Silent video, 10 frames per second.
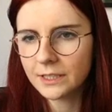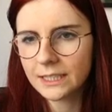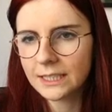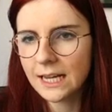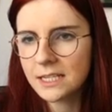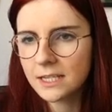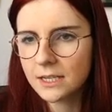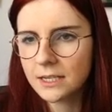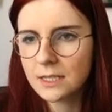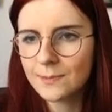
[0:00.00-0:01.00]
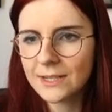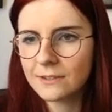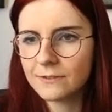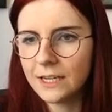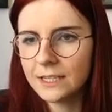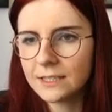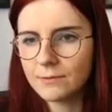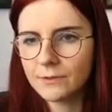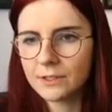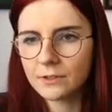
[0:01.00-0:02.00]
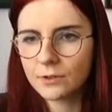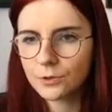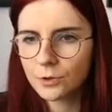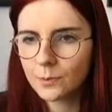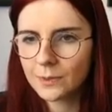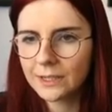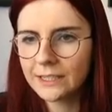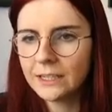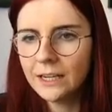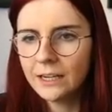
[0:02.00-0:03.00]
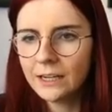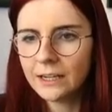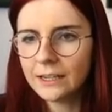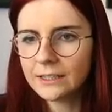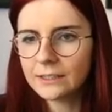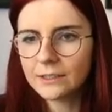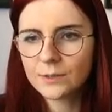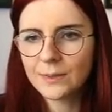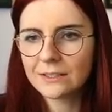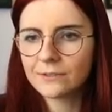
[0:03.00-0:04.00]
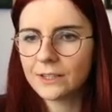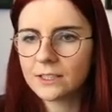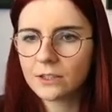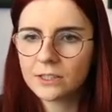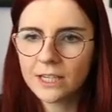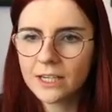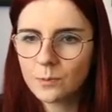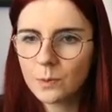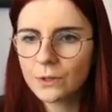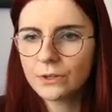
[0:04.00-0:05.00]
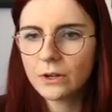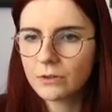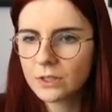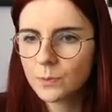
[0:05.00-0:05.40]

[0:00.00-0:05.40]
cluster and it specifies within a control plane. It specifies the container port, host